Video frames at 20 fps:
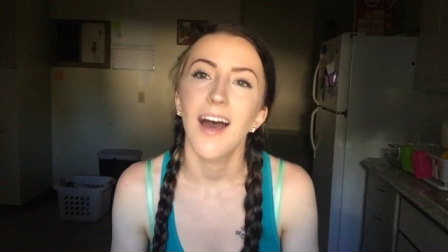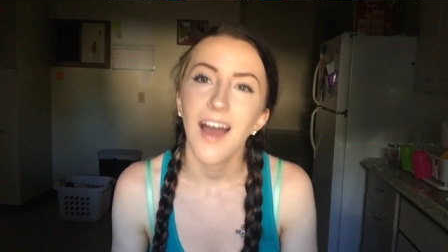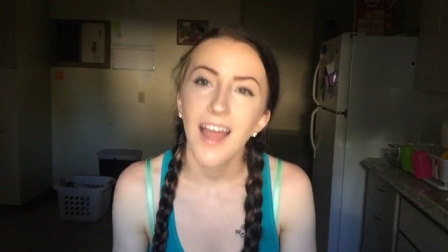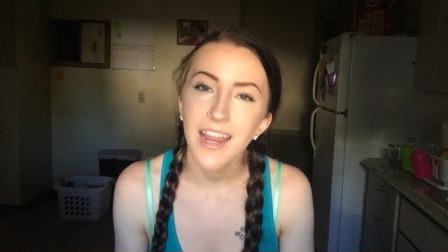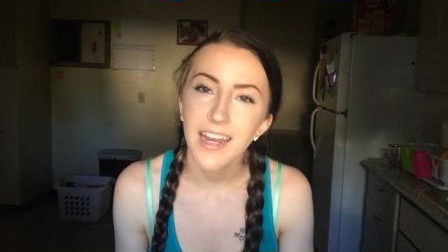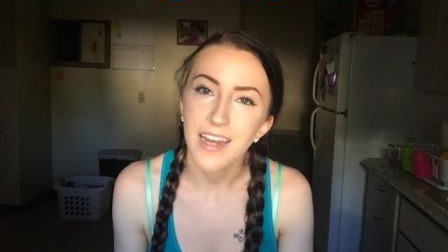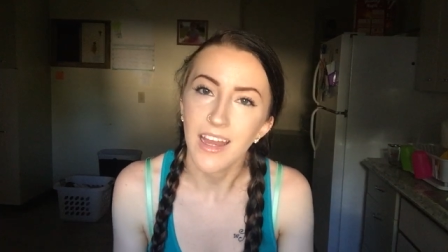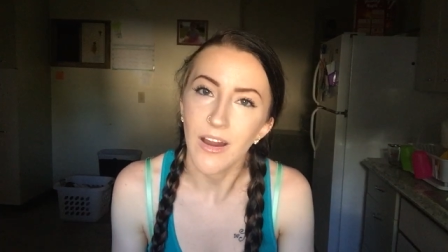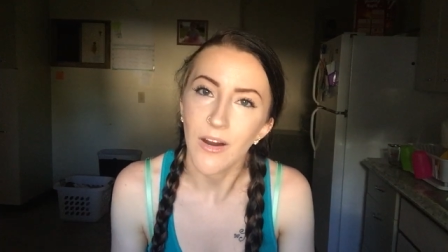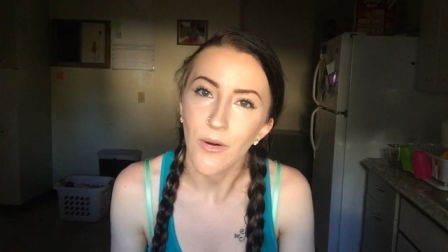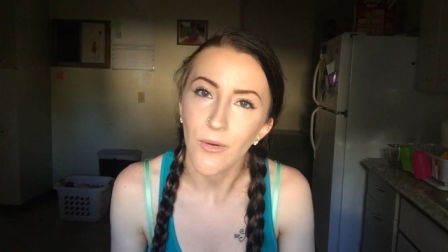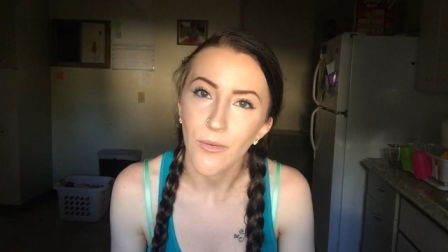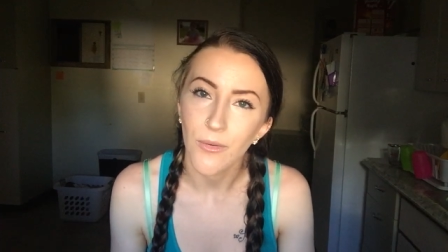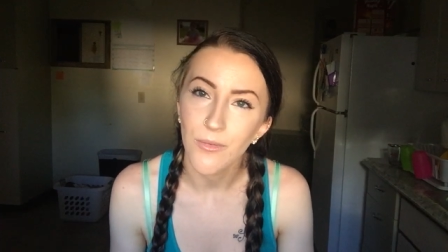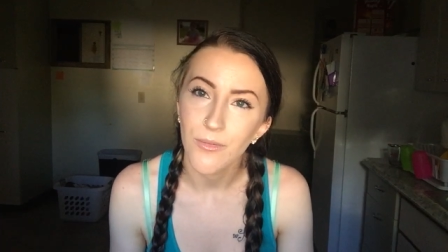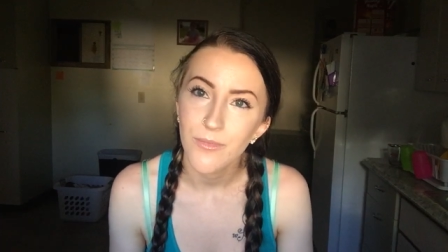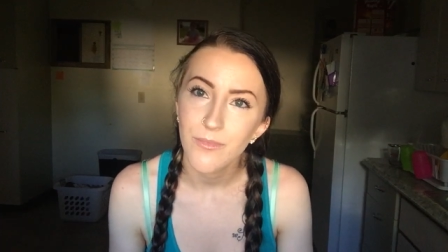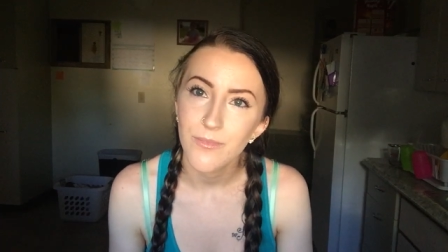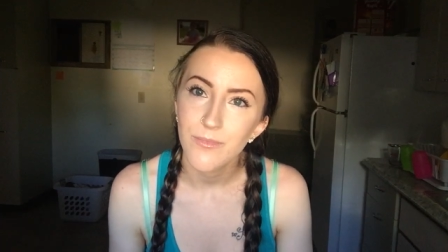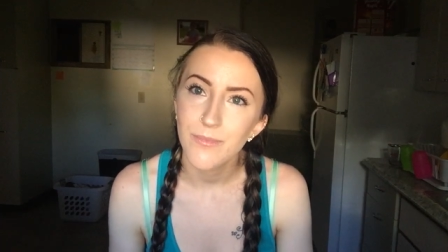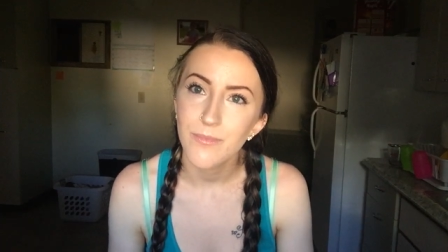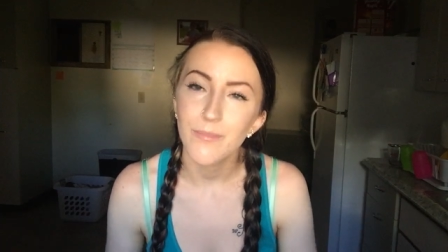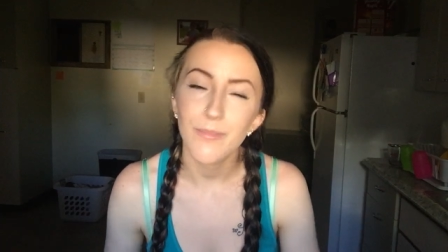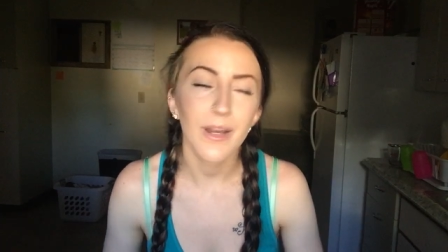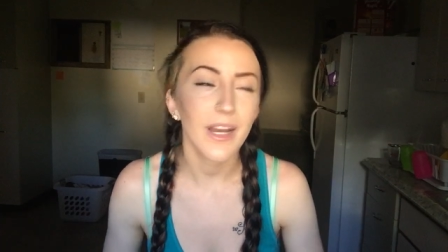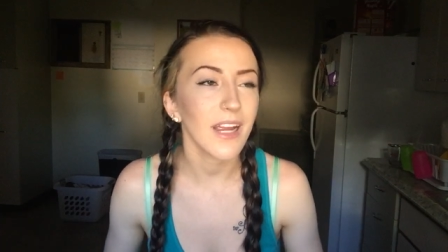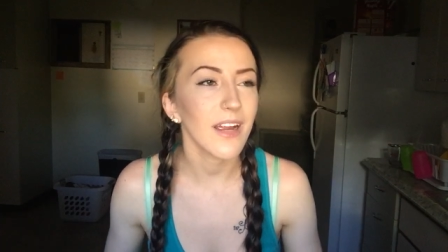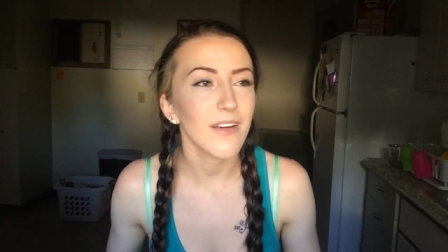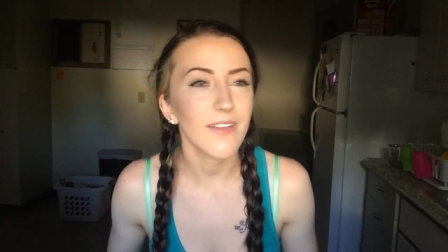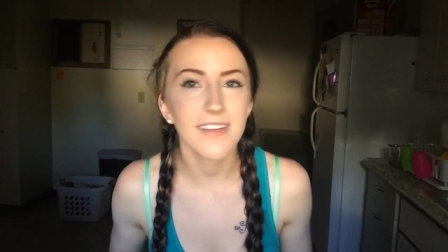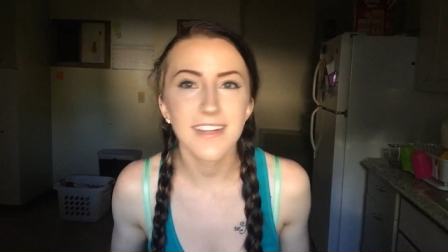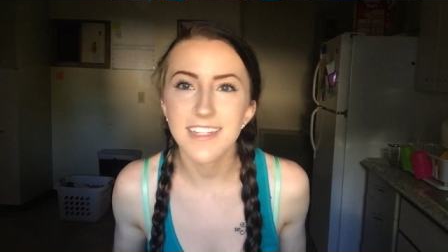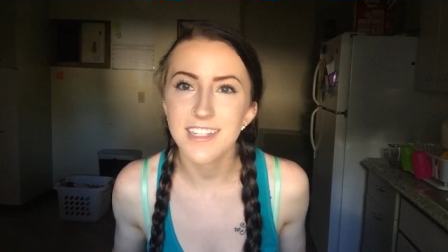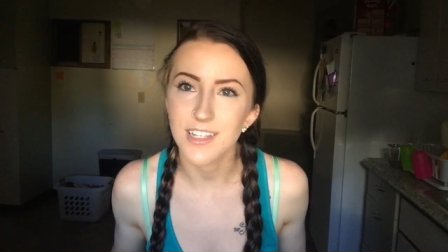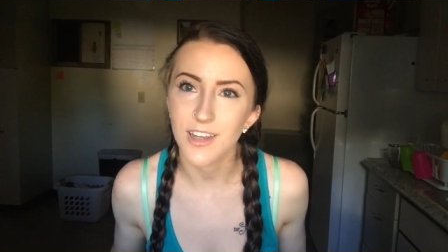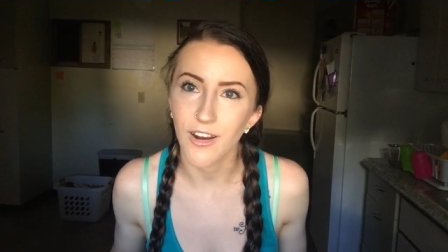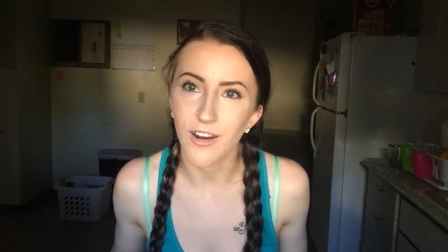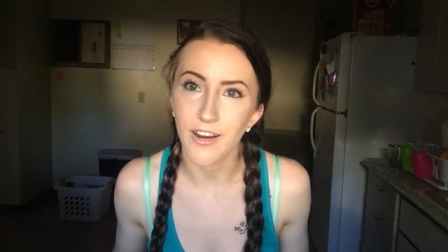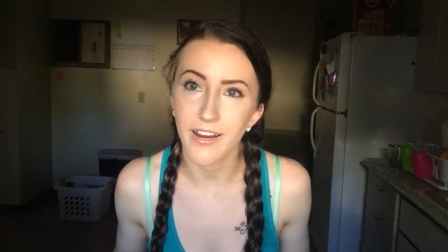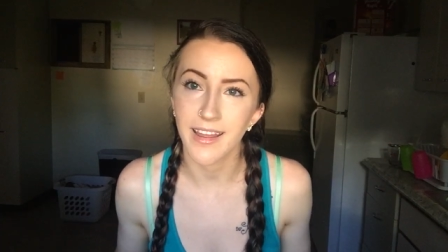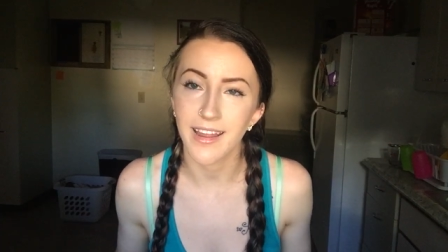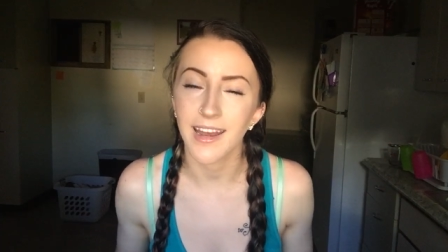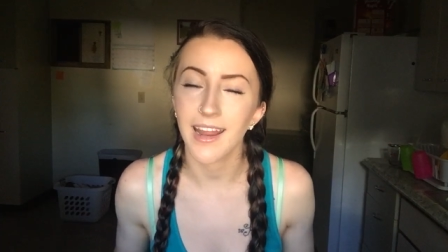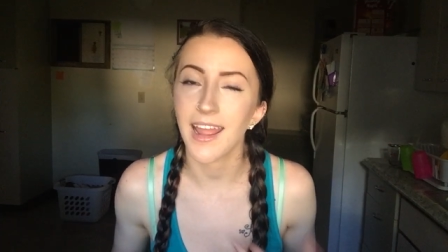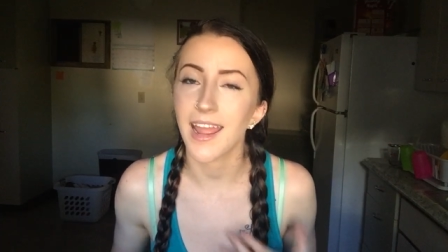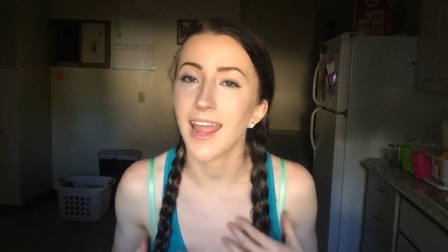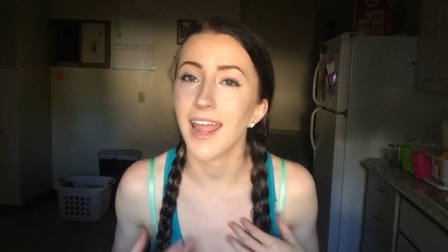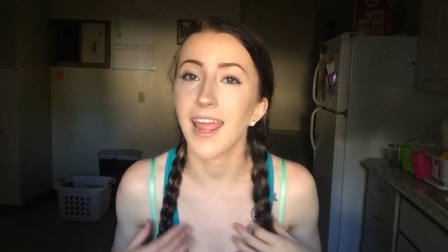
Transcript: I know, but I already started